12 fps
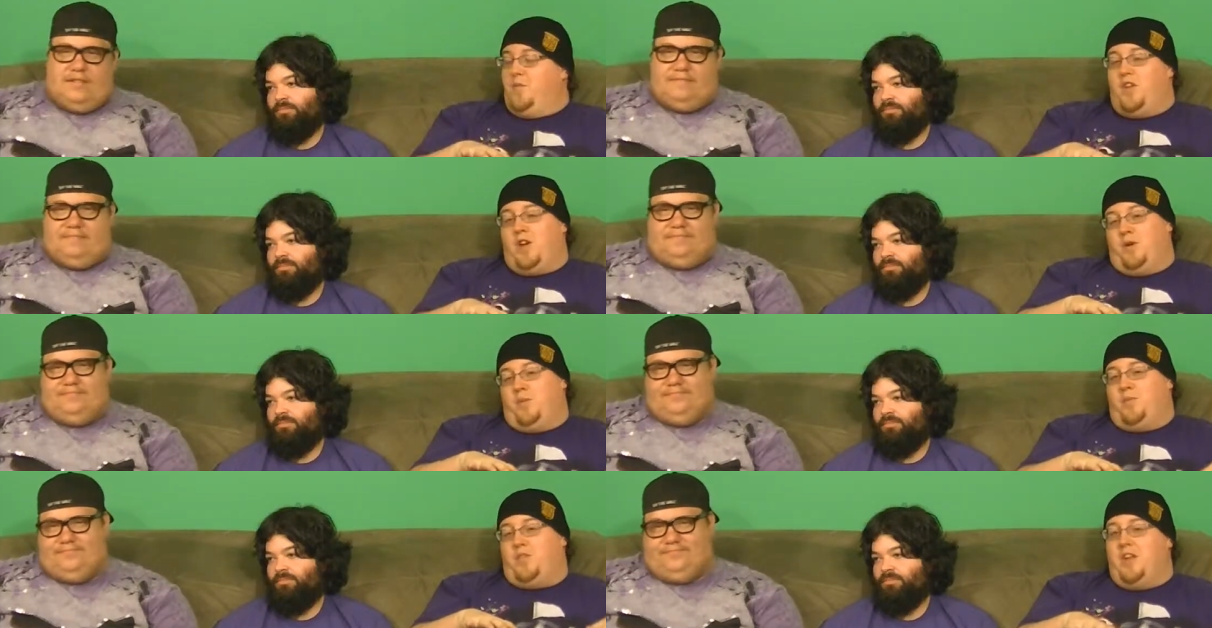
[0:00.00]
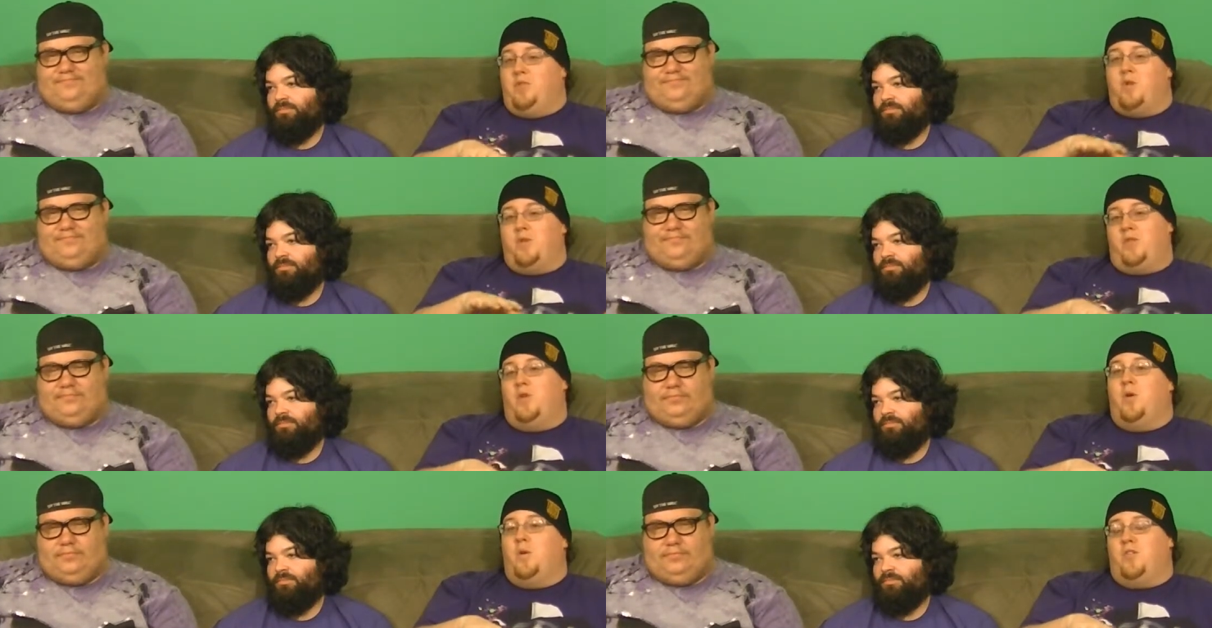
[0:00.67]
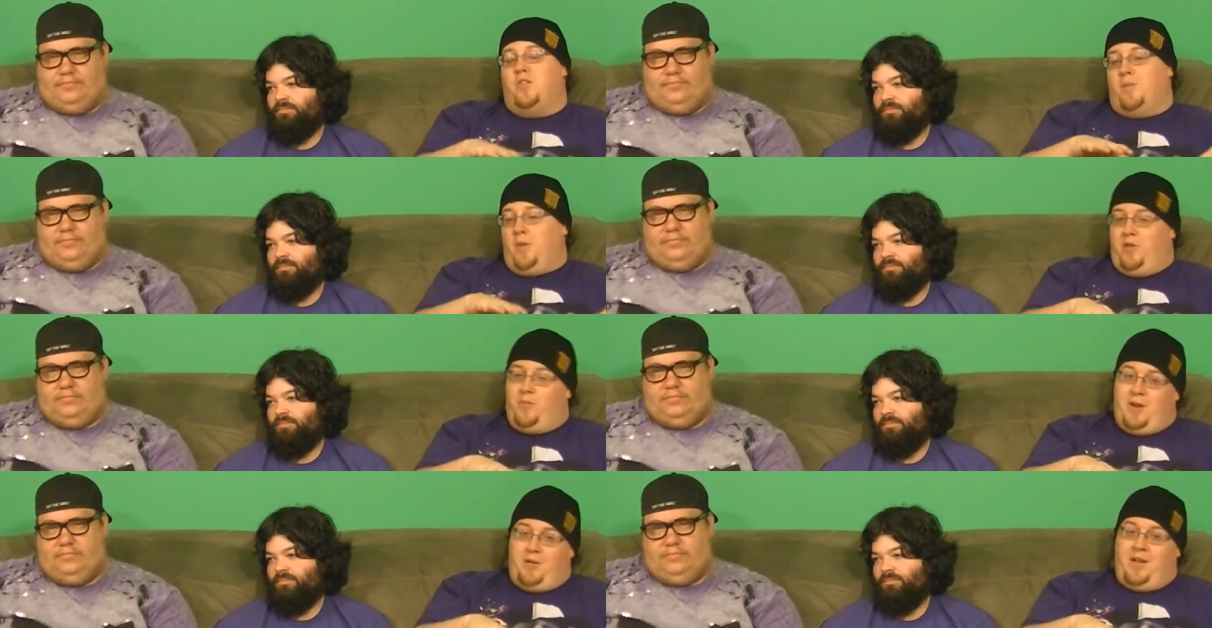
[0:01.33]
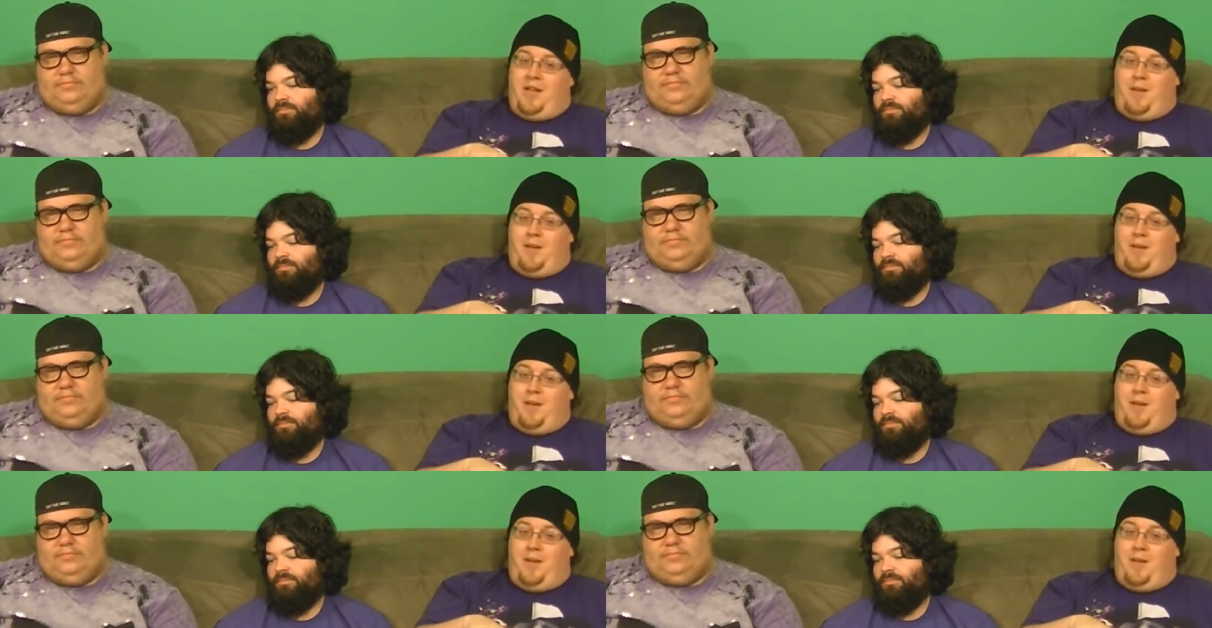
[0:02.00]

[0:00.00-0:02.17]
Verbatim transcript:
Speaker 1: So, Saints Row 2, which is a much better